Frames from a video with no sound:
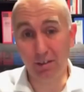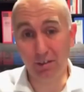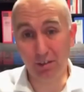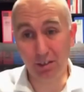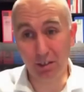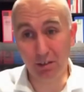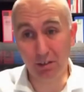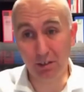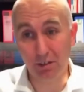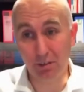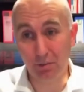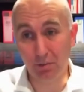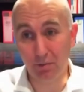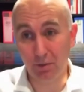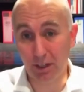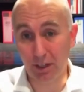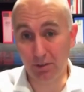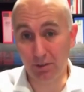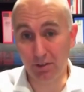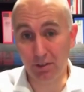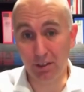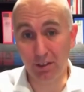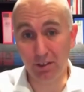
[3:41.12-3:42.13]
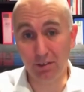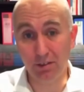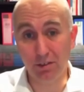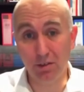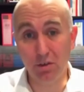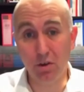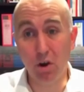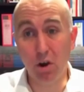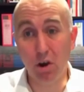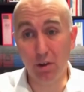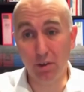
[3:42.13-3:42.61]
serious infection is
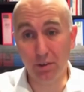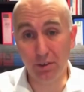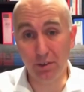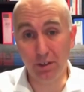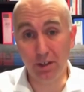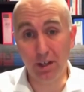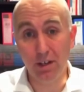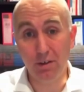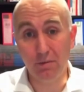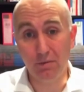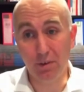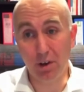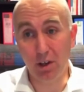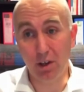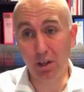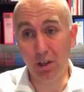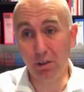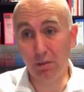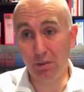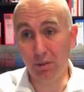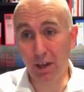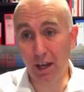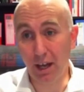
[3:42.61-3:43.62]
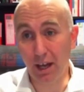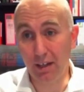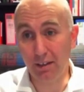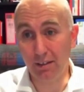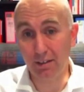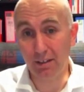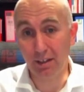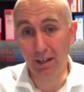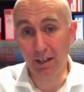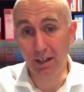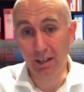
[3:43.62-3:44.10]
not followed
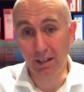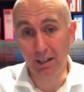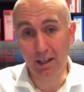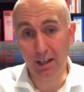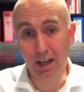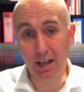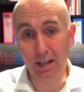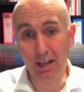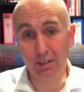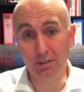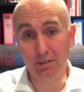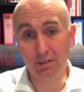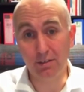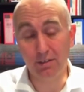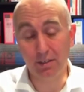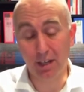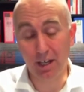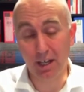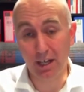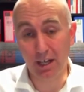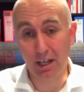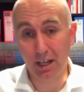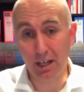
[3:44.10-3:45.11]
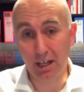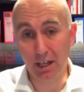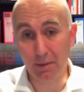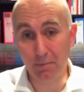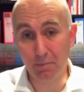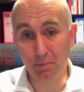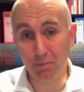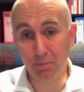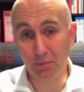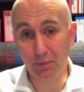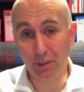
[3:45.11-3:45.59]
that case
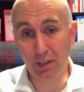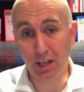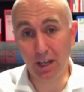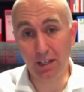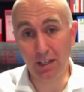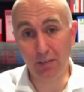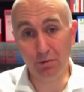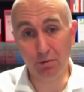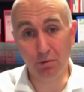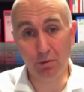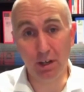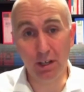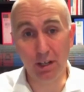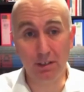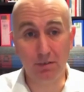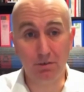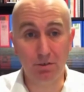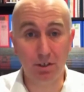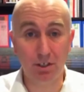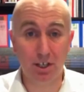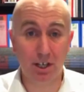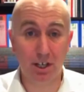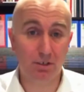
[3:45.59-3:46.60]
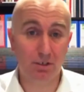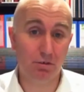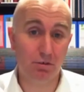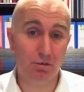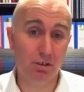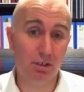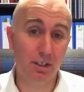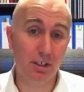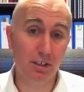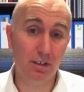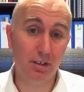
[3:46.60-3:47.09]
rate
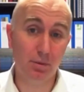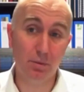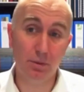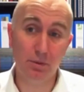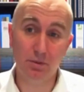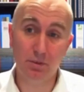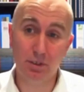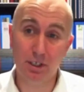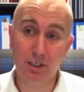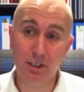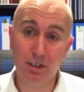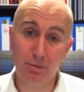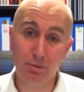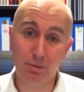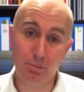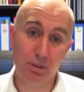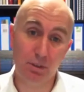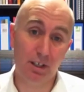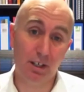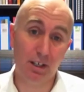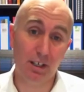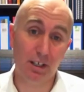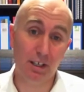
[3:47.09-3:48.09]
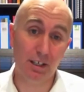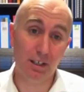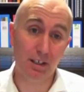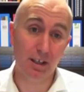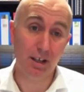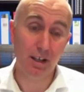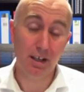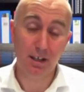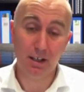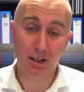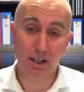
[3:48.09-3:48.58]
trajectory that we've seen, particularly,
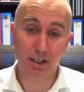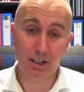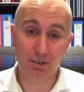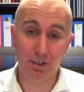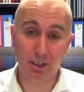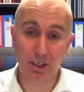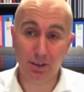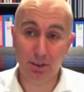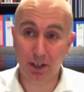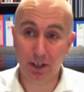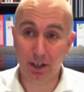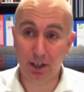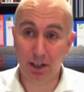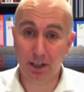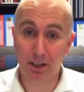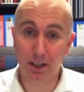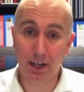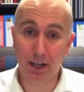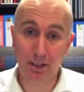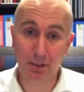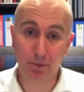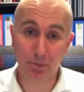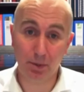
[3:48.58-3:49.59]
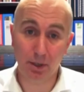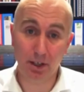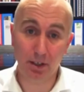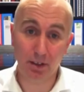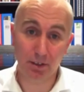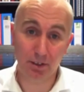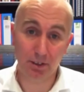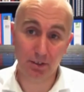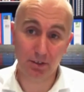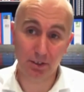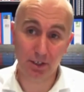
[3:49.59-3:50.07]
let's say, in the latter part
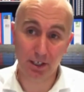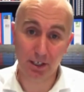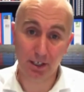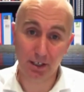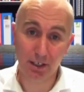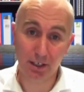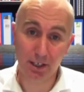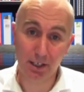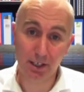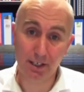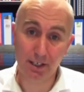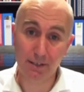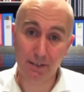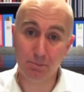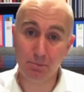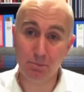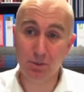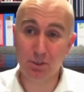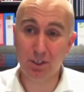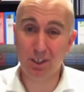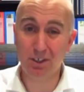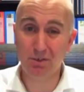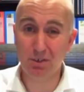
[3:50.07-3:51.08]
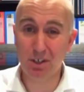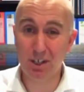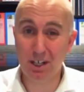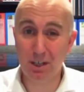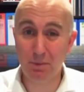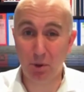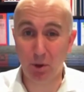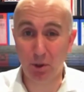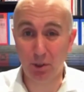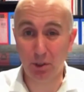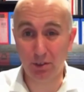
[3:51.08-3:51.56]
of this year. So that really
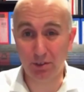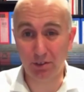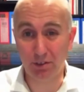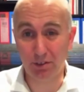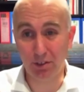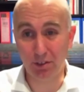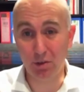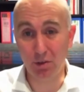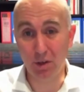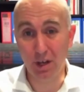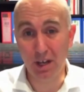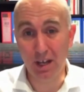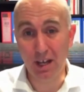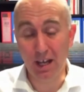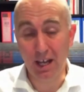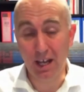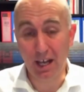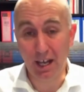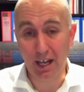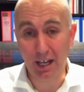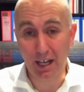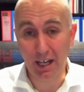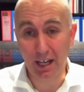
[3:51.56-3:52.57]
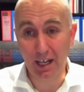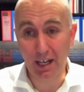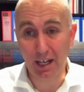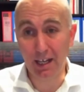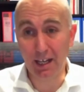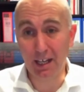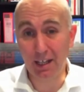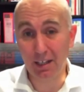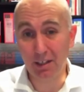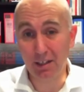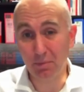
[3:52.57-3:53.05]
points to
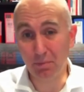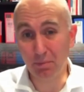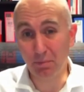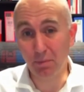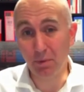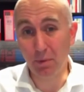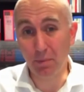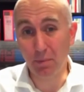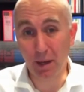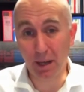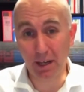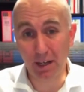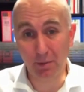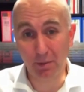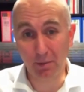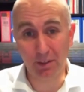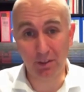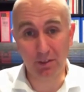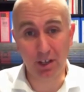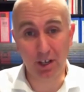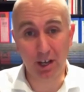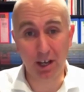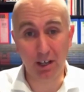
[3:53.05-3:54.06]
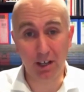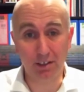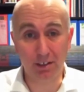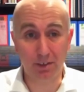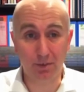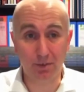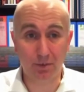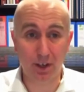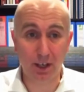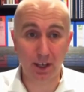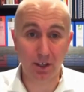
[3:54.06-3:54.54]
the pandemic starting
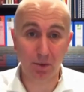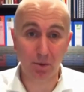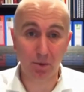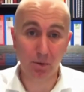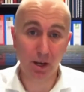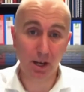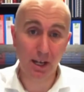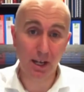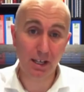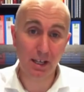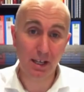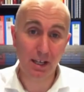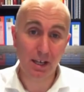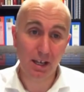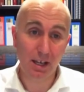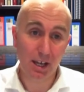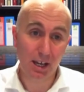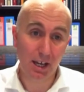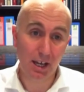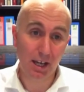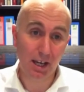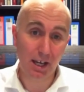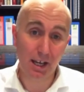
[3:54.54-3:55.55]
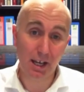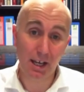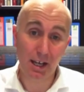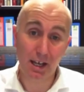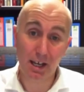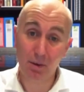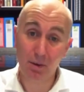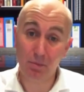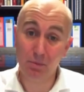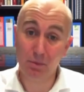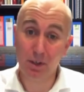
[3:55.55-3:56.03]
to fade away.
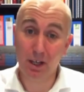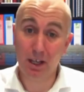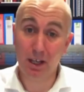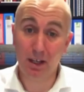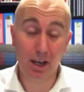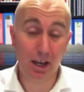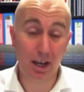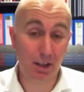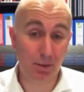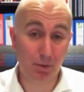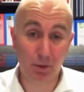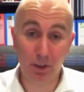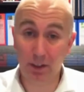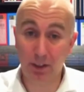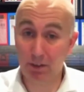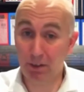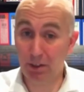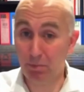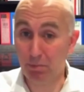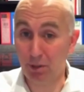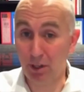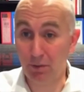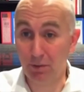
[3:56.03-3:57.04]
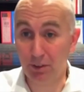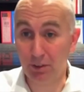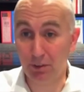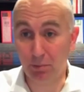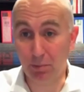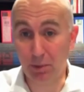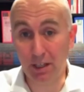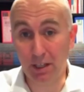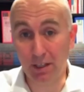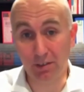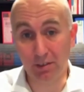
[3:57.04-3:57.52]
And I think the previous
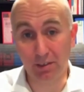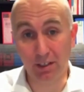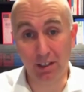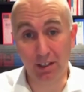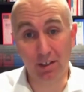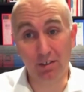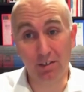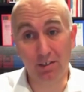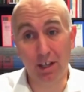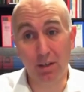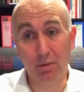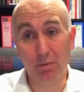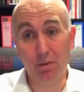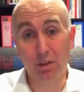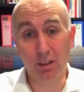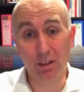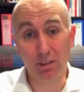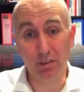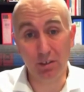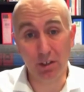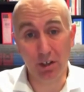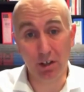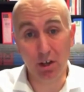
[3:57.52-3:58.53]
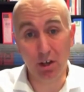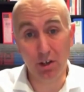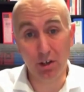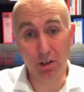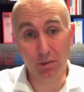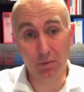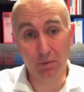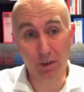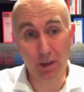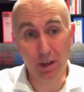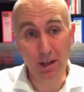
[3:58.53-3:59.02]
speaker said the same thing. There's a lot
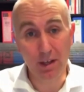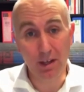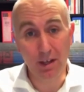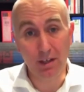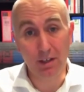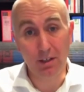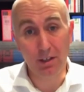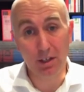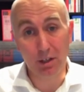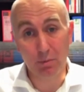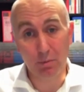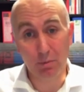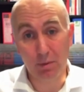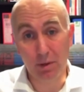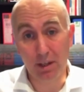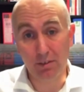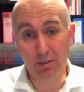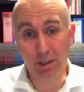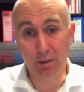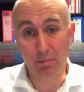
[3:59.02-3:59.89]
of, you know, let's say,